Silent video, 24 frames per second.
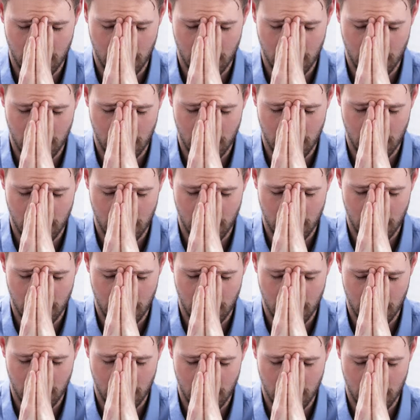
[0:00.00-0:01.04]

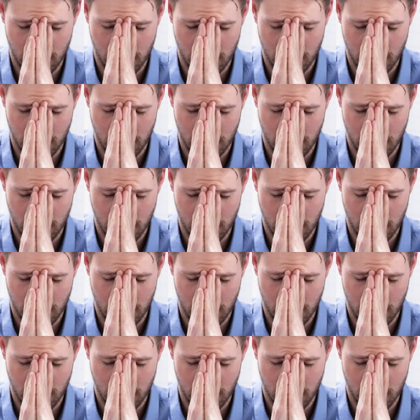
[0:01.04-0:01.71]
(no one is talking)